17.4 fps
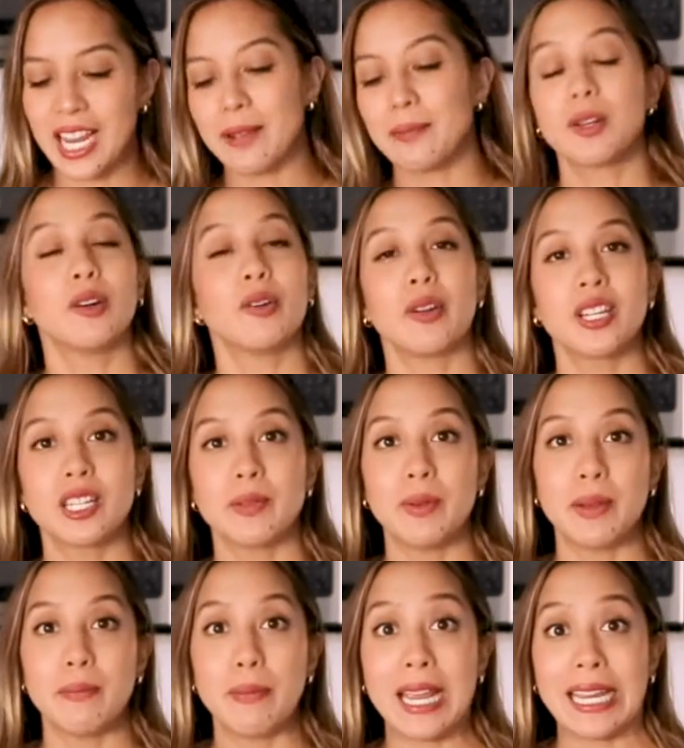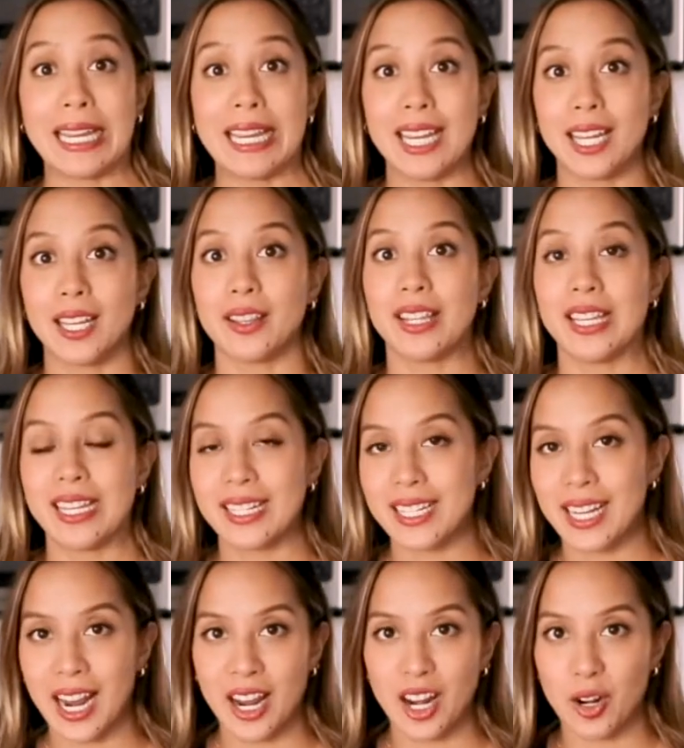I'm going to be making the
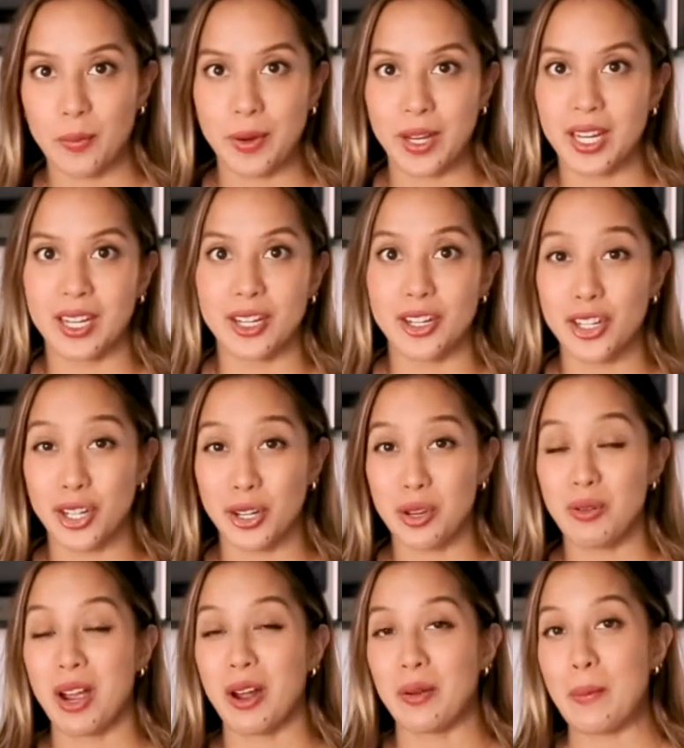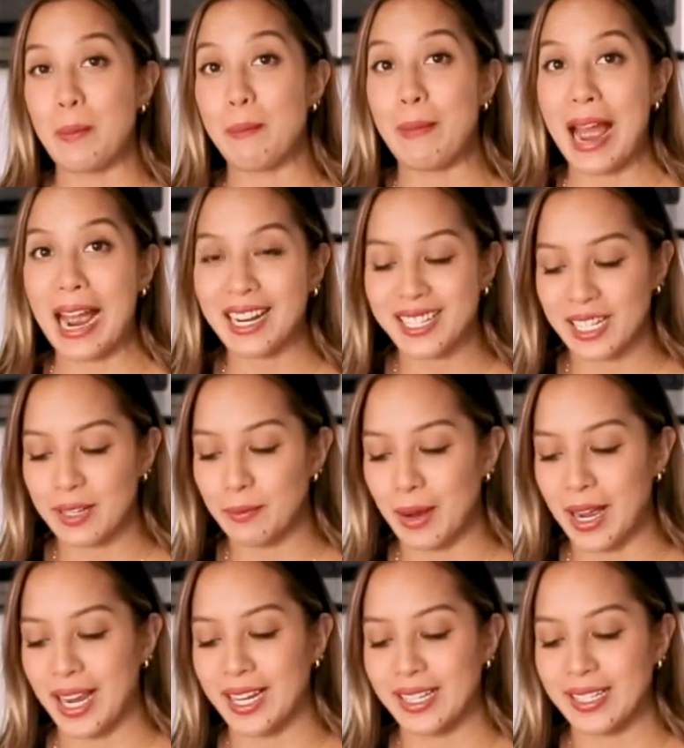entire beet and show you how to
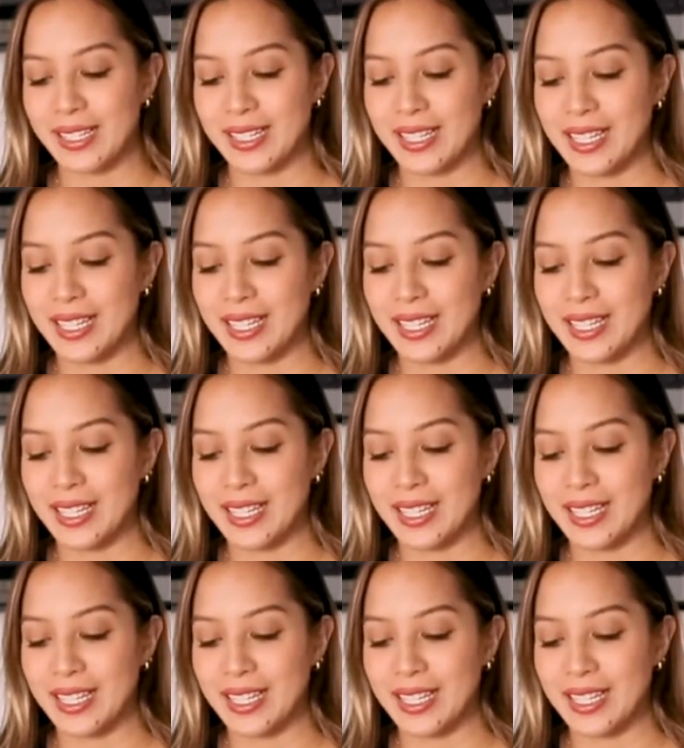maximize